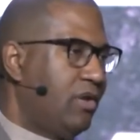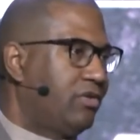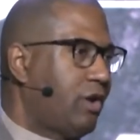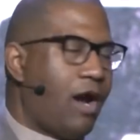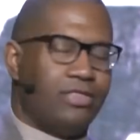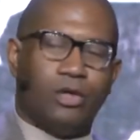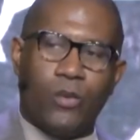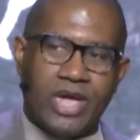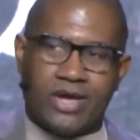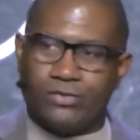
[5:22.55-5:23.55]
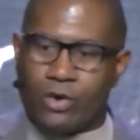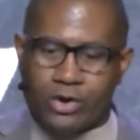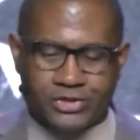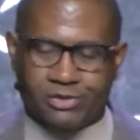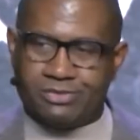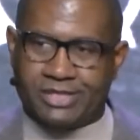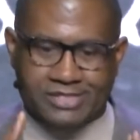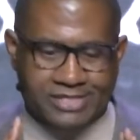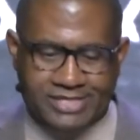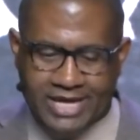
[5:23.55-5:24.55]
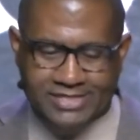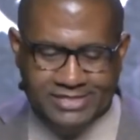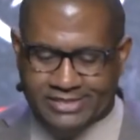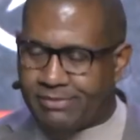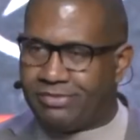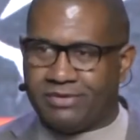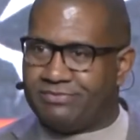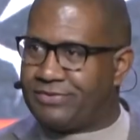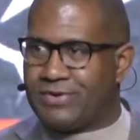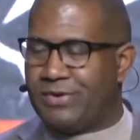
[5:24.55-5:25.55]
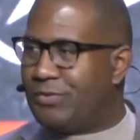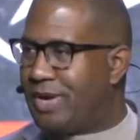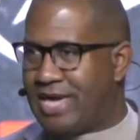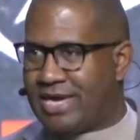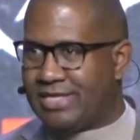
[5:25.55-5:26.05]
Starting the week in worship just does something for your week.